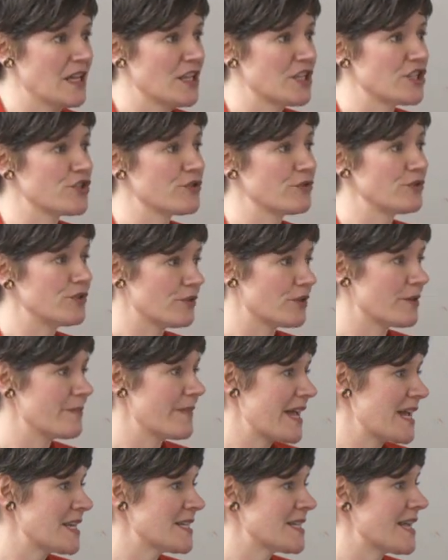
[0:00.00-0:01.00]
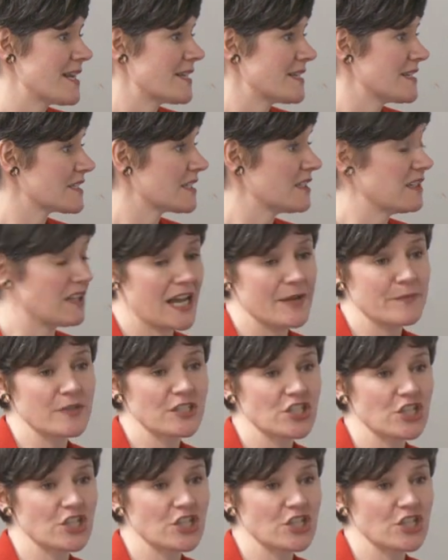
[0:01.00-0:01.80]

So your mandate is climate